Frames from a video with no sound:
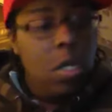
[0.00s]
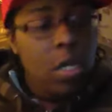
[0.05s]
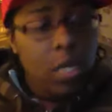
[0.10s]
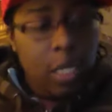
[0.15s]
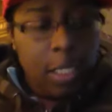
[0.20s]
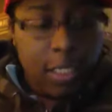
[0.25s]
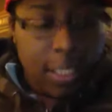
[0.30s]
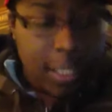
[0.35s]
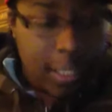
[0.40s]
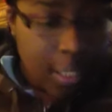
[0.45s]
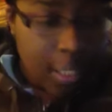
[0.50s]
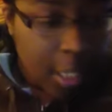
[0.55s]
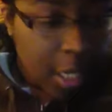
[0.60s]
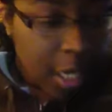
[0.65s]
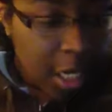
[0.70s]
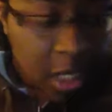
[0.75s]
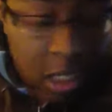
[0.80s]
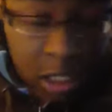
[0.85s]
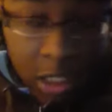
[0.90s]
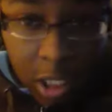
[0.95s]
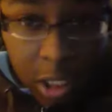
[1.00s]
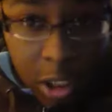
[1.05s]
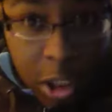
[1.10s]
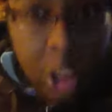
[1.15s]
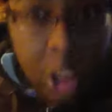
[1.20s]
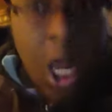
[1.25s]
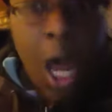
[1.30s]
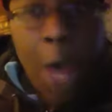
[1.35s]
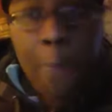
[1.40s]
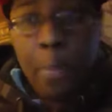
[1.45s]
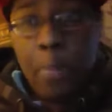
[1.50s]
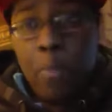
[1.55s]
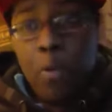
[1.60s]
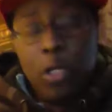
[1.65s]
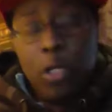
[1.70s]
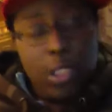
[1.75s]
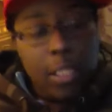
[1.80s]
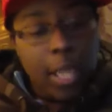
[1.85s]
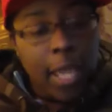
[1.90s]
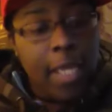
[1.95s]
Because in, in a couple
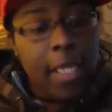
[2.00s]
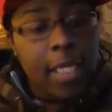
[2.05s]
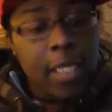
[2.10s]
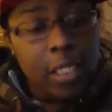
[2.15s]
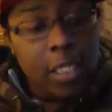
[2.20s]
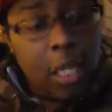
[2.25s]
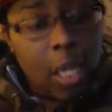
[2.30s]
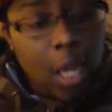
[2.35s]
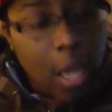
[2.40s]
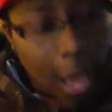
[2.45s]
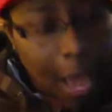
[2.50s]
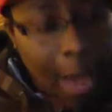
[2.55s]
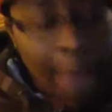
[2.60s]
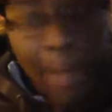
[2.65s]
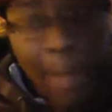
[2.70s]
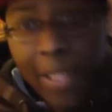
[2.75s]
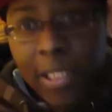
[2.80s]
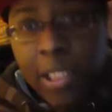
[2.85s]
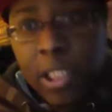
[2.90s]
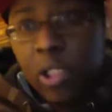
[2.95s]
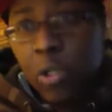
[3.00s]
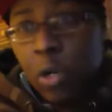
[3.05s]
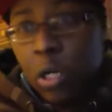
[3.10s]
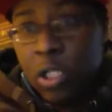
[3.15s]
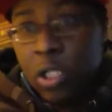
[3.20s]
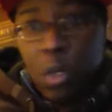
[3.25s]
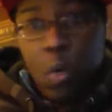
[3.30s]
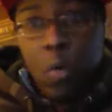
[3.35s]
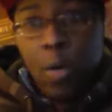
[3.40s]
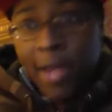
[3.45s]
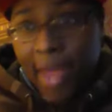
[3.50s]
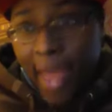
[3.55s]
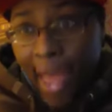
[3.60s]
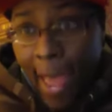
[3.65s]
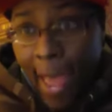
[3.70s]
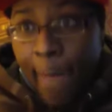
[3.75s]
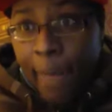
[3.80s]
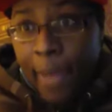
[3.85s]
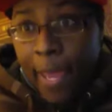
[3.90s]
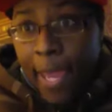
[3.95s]
more seconds, I'm about to start throwing
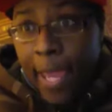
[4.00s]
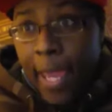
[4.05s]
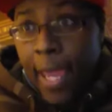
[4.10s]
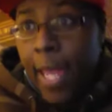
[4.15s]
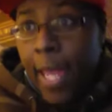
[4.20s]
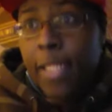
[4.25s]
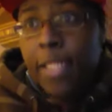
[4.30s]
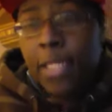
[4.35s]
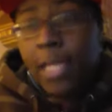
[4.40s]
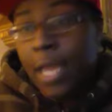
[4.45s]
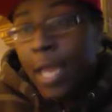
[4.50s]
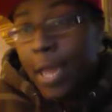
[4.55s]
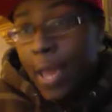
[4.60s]
iPads,